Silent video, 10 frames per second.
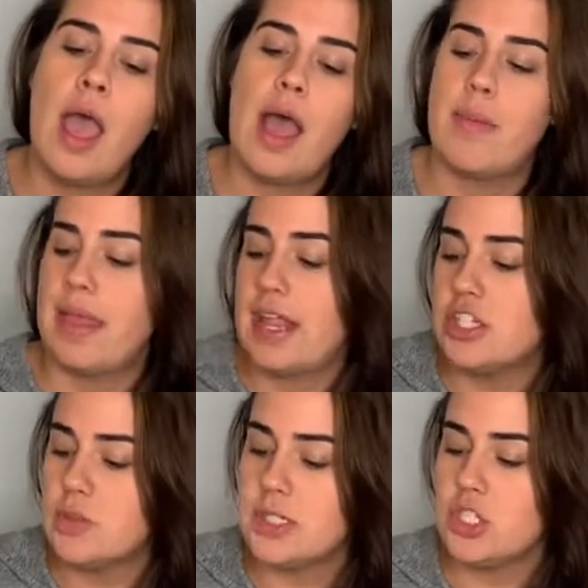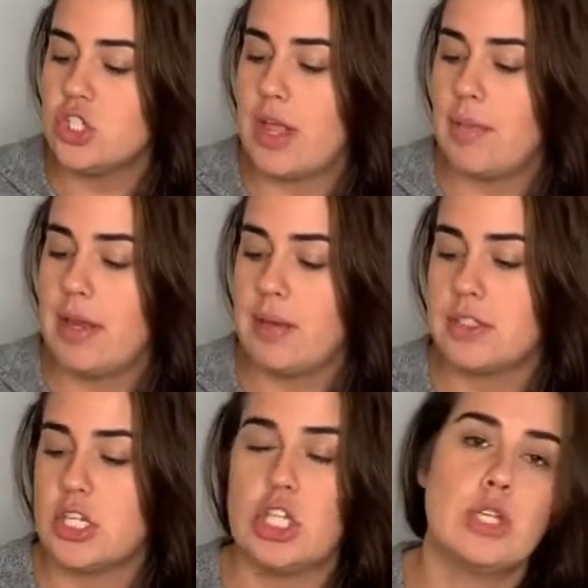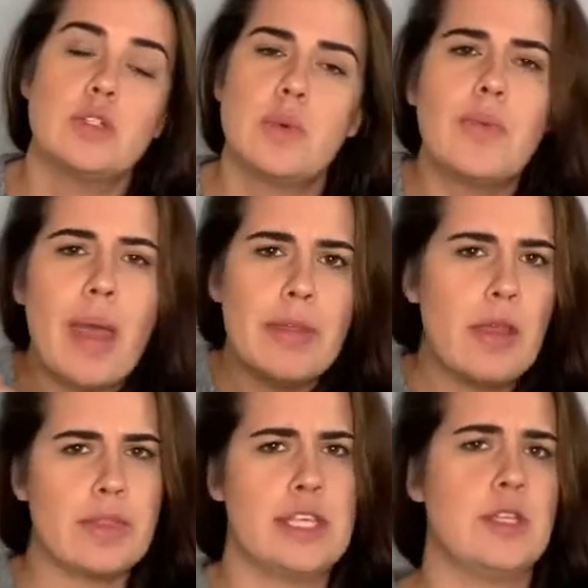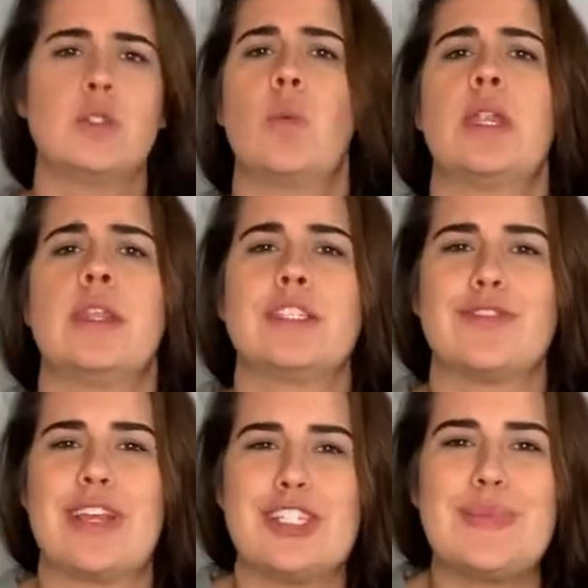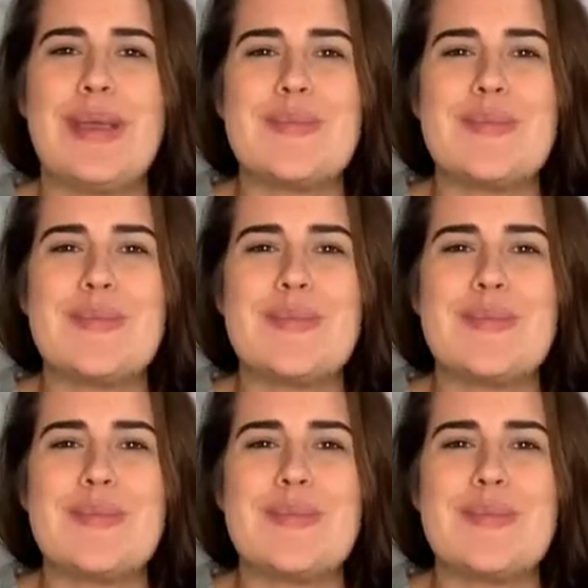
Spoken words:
And I just wasn't sure how many I was gonna use. We'll probably only use one in this arrangement,